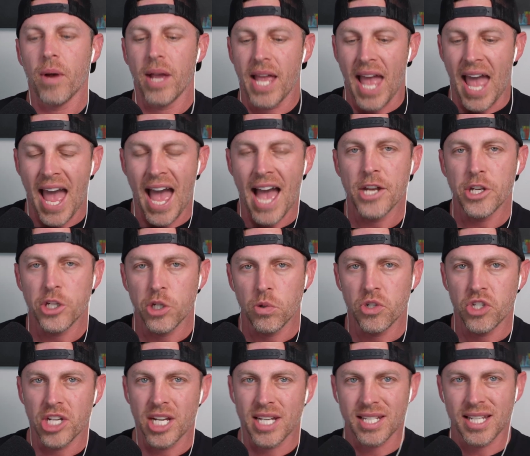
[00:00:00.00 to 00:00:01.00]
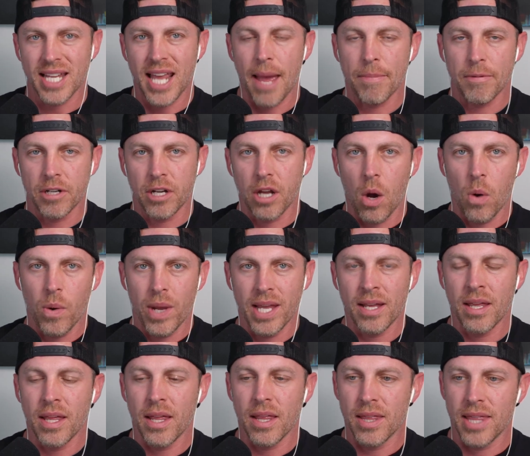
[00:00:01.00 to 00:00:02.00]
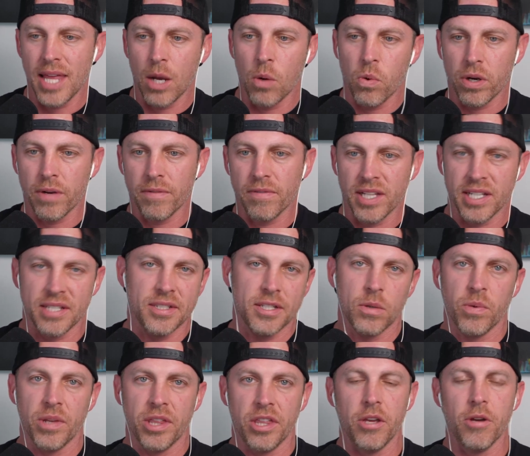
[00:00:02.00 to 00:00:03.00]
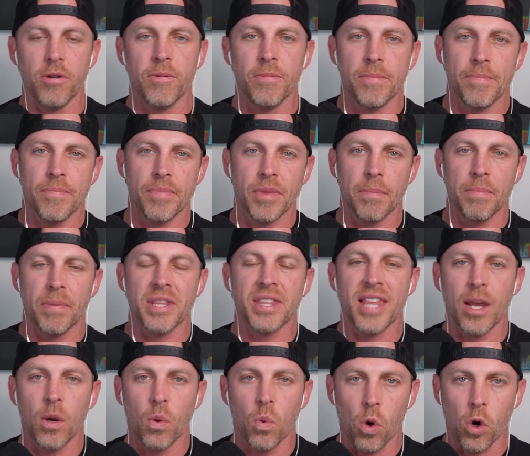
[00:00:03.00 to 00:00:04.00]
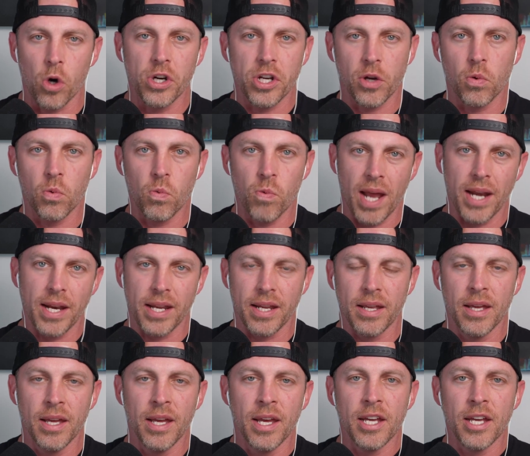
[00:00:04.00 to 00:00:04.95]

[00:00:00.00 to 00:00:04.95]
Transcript: Had you just kept going, they would have listed with you, but they weren't ready.